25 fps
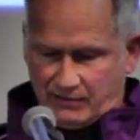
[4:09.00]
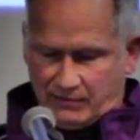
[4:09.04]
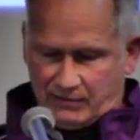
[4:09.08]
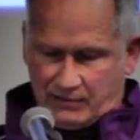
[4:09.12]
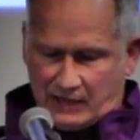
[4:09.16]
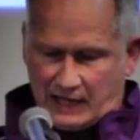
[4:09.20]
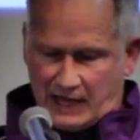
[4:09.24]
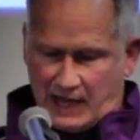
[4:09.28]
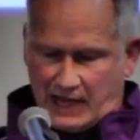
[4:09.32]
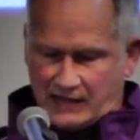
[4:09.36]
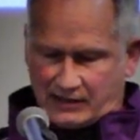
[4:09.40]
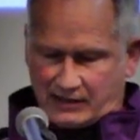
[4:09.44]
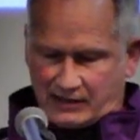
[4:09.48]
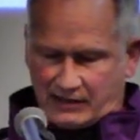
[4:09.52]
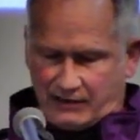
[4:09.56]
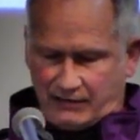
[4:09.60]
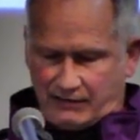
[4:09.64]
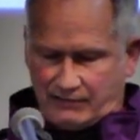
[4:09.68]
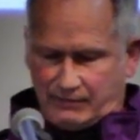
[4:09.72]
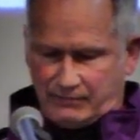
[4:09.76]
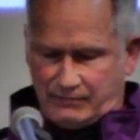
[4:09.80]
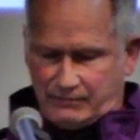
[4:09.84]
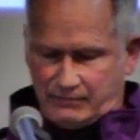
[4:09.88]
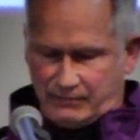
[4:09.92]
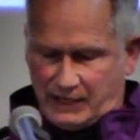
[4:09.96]
The guys
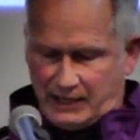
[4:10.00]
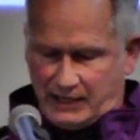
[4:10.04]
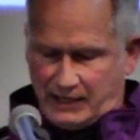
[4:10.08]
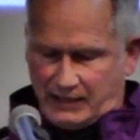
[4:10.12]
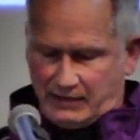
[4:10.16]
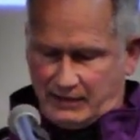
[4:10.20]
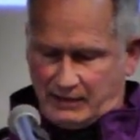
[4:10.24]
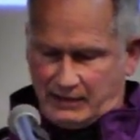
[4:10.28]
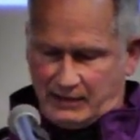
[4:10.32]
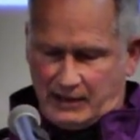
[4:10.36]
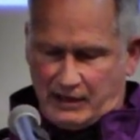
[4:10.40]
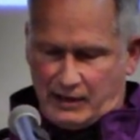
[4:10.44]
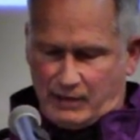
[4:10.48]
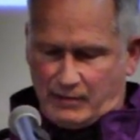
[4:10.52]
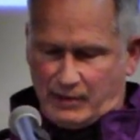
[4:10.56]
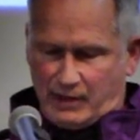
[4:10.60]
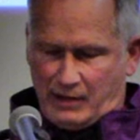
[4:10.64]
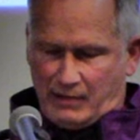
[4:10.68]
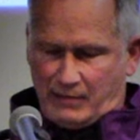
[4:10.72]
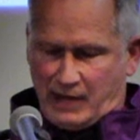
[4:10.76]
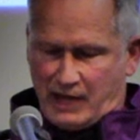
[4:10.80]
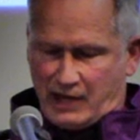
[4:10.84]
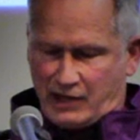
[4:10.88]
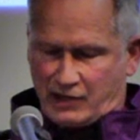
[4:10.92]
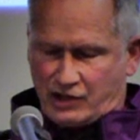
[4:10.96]
that helped
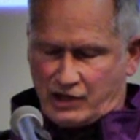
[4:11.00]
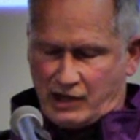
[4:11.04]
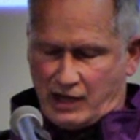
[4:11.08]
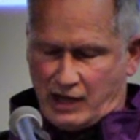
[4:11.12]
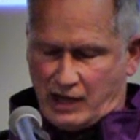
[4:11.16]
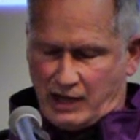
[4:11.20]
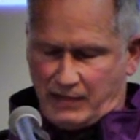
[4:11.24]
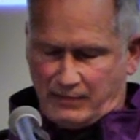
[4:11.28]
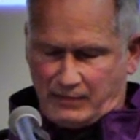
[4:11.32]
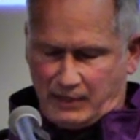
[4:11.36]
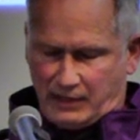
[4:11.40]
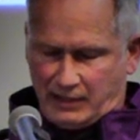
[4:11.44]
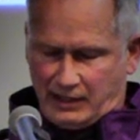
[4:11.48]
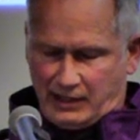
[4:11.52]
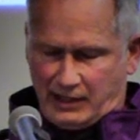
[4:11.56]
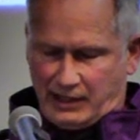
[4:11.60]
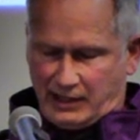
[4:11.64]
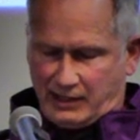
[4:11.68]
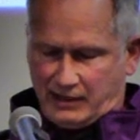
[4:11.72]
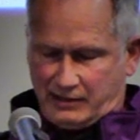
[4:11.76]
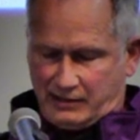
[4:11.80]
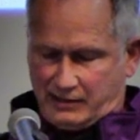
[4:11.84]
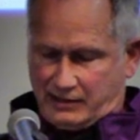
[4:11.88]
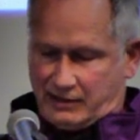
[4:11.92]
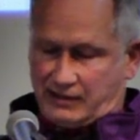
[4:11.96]
me in my shop,
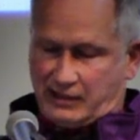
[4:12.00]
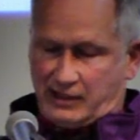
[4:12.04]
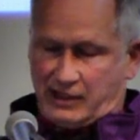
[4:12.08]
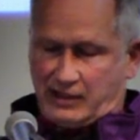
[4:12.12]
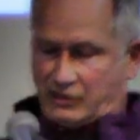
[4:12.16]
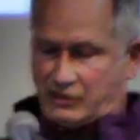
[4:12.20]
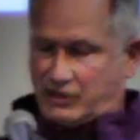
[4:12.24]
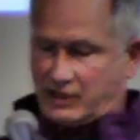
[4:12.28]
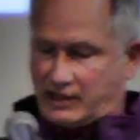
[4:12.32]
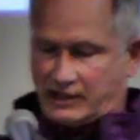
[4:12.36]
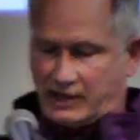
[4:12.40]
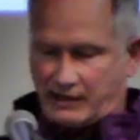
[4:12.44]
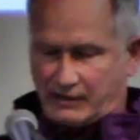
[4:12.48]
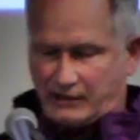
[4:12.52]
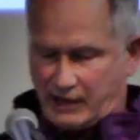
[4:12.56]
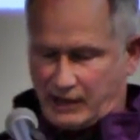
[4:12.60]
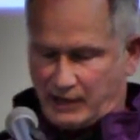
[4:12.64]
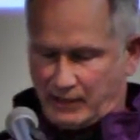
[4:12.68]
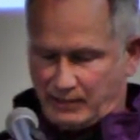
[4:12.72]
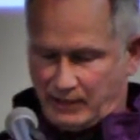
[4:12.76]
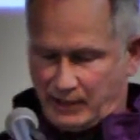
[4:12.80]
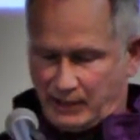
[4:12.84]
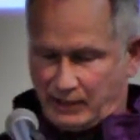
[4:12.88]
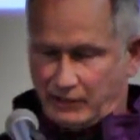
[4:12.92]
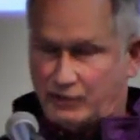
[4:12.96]
and it sounds like I've
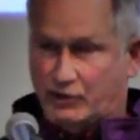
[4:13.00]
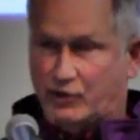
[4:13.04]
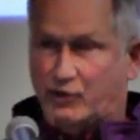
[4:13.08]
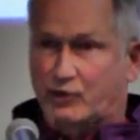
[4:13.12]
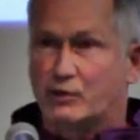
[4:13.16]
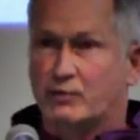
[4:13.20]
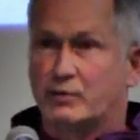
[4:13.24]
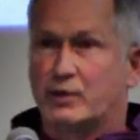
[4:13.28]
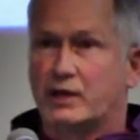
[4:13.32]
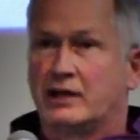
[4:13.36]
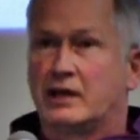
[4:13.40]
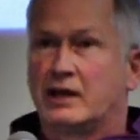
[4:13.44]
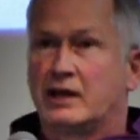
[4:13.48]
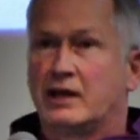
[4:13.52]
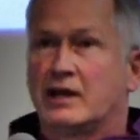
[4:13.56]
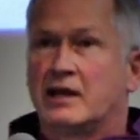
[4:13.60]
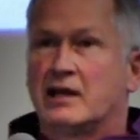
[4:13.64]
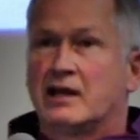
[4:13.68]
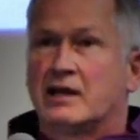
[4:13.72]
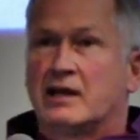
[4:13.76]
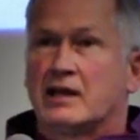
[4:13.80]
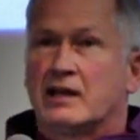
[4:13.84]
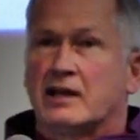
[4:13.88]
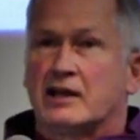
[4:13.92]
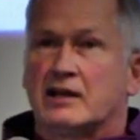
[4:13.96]
got a big crew,
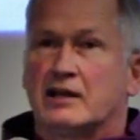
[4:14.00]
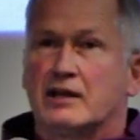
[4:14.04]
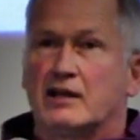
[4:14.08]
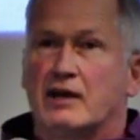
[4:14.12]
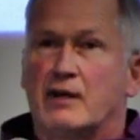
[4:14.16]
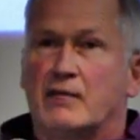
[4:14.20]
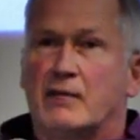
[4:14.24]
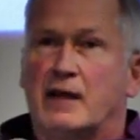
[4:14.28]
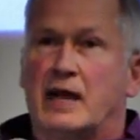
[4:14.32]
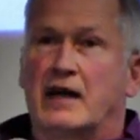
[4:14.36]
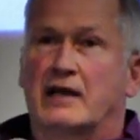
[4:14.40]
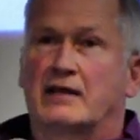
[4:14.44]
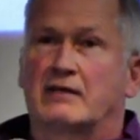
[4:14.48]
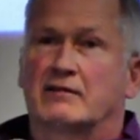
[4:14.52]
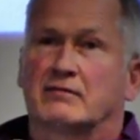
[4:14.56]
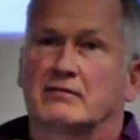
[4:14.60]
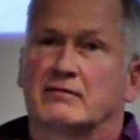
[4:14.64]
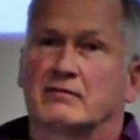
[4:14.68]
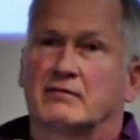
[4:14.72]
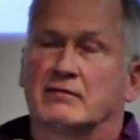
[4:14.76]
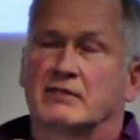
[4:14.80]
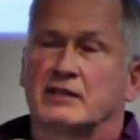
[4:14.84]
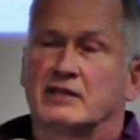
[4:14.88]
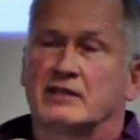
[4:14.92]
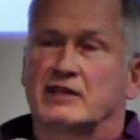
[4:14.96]
but, you know,
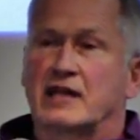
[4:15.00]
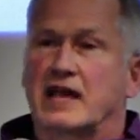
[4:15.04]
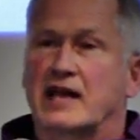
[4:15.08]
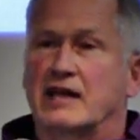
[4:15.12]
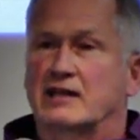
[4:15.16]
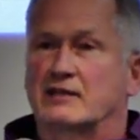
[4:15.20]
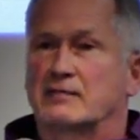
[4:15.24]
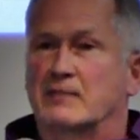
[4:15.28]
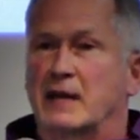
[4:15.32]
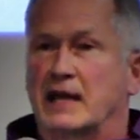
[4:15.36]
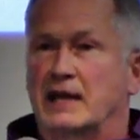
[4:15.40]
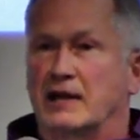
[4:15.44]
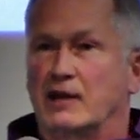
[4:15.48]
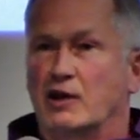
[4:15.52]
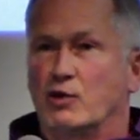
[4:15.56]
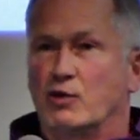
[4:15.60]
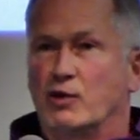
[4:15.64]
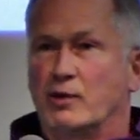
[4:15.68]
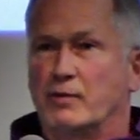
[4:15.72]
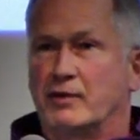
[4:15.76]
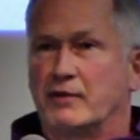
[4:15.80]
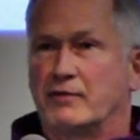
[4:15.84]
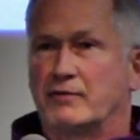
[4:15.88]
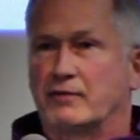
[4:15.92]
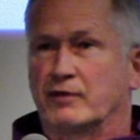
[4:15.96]
these guys might go
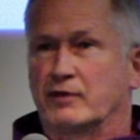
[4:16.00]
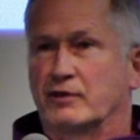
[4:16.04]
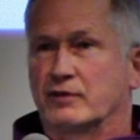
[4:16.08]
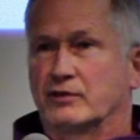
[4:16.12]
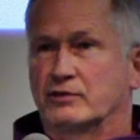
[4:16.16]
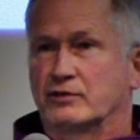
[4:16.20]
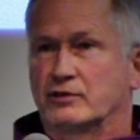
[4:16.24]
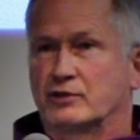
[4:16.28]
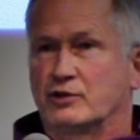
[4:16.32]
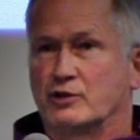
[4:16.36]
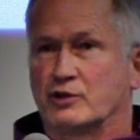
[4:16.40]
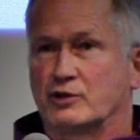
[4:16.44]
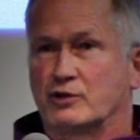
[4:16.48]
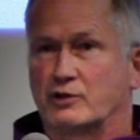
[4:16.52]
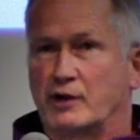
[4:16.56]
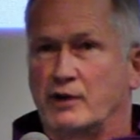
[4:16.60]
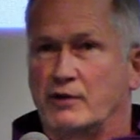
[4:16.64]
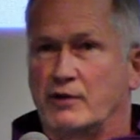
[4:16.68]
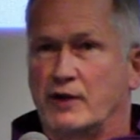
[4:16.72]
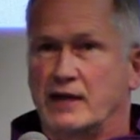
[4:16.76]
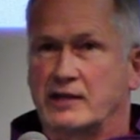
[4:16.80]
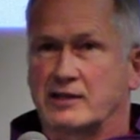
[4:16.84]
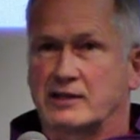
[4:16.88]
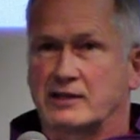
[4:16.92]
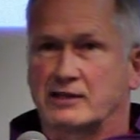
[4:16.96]
with me for 2
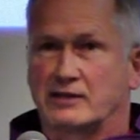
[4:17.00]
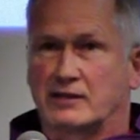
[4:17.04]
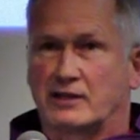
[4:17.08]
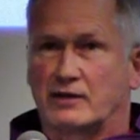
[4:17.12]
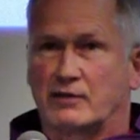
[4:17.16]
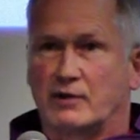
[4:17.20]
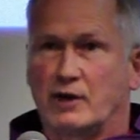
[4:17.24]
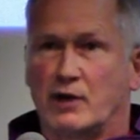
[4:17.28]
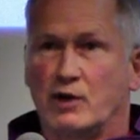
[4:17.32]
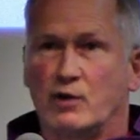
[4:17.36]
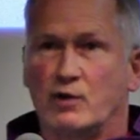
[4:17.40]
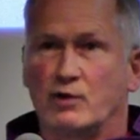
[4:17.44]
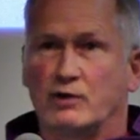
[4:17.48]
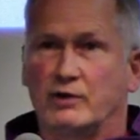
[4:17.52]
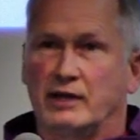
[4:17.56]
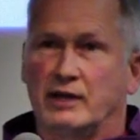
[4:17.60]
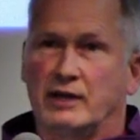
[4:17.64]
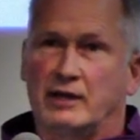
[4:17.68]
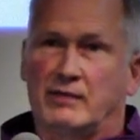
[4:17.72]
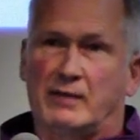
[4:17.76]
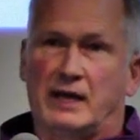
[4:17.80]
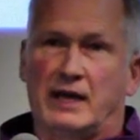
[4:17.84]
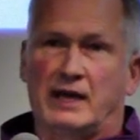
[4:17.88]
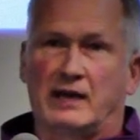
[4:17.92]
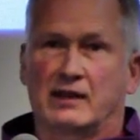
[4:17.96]
or 3 races in a row, and
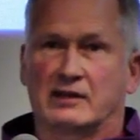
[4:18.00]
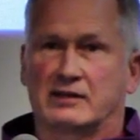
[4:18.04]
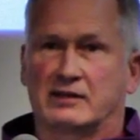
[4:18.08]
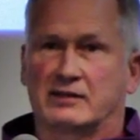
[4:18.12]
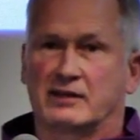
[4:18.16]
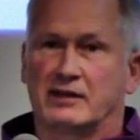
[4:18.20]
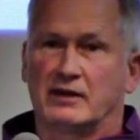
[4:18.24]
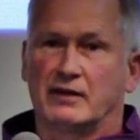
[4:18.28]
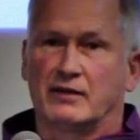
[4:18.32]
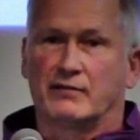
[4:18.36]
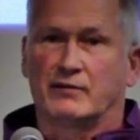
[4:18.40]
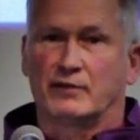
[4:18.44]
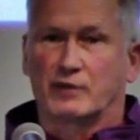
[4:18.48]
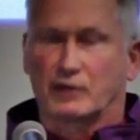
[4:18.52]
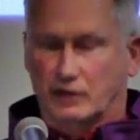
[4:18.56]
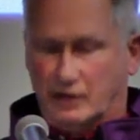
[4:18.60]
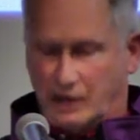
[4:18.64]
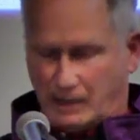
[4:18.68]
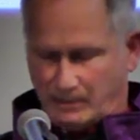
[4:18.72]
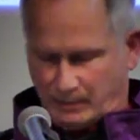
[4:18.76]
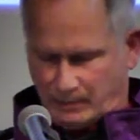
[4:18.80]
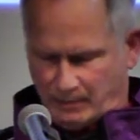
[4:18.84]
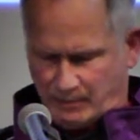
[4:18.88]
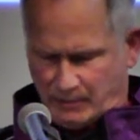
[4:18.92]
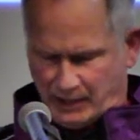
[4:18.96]
I might not see them for a
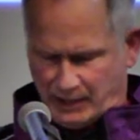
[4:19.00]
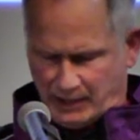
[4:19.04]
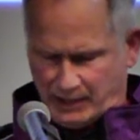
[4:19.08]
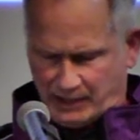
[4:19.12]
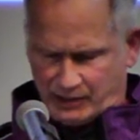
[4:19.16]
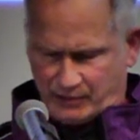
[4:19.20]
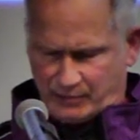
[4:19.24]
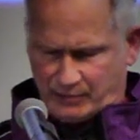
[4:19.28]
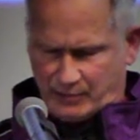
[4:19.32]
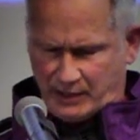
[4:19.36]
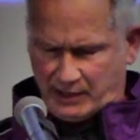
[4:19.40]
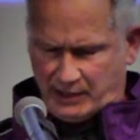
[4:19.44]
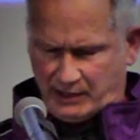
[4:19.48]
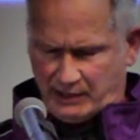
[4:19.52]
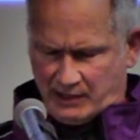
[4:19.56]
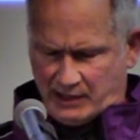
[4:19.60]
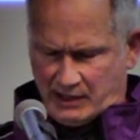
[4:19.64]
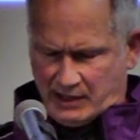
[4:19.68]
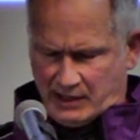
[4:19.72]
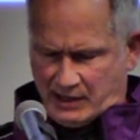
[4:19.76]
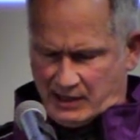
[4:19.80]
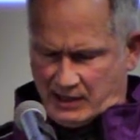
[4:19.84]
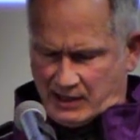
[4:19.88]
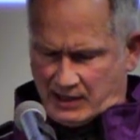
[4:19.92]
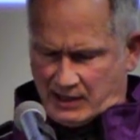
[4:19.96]
couple of minutes, but